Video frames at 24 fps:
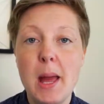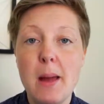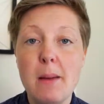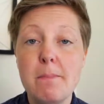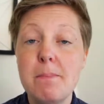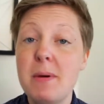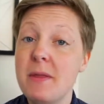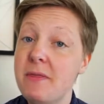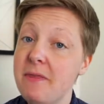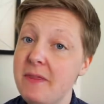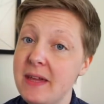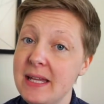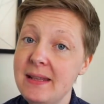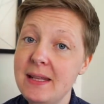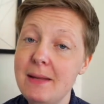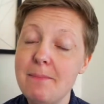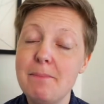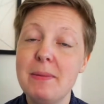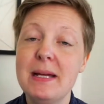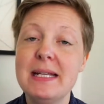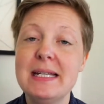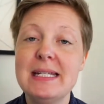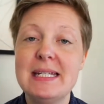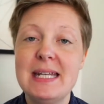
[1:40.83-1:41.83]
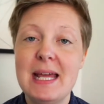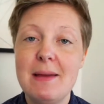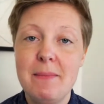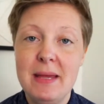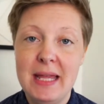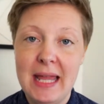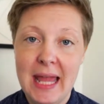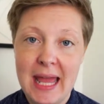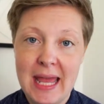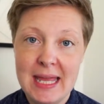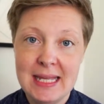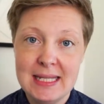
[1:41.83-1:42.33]
But then the pandemic
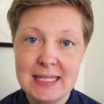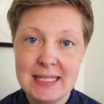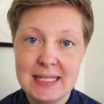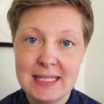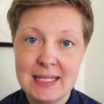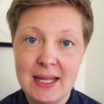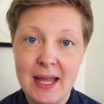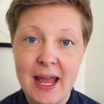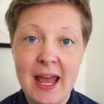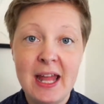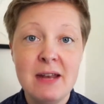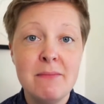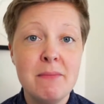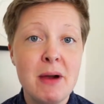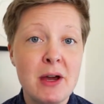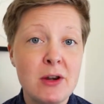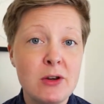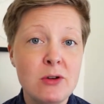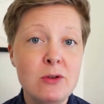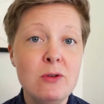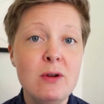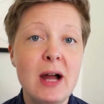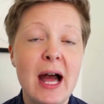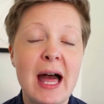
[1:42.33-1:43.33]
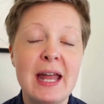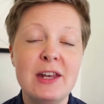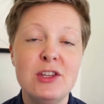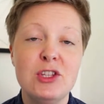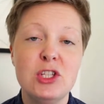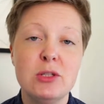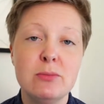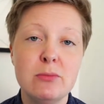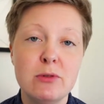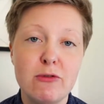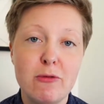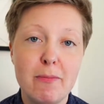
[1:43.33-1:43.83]
hit, and Maru had to
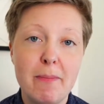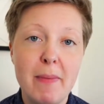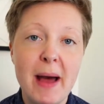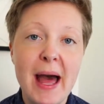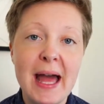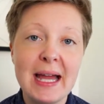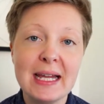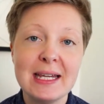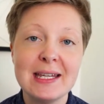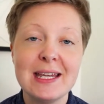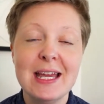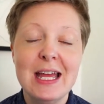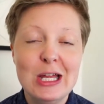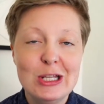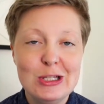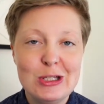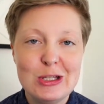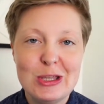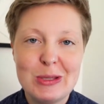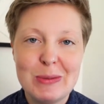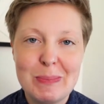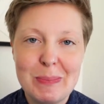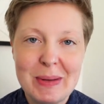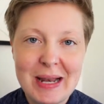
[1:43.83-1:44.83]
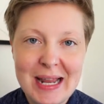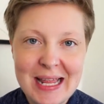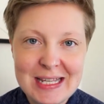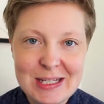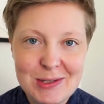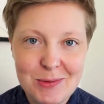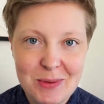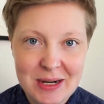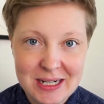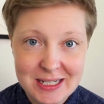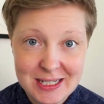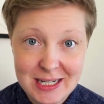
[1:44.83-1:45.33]
move back to the place
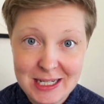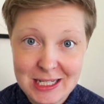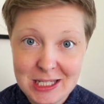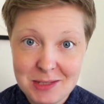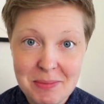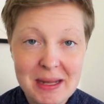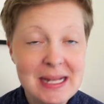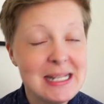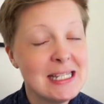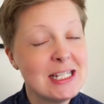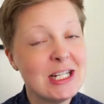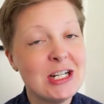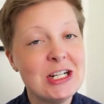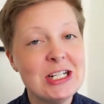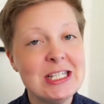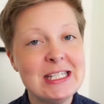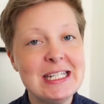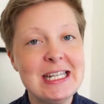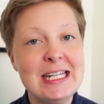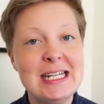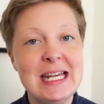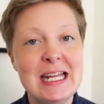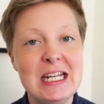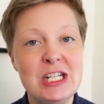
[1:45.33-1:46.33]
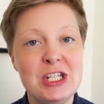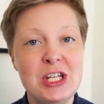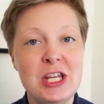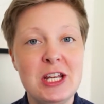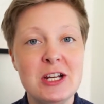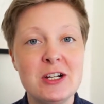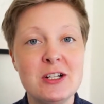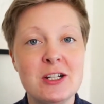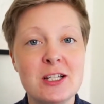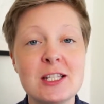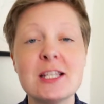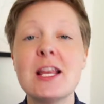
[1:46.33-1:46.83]
where she spent her teenage
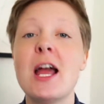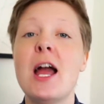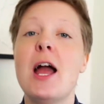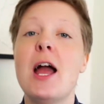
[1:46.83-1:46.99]
years,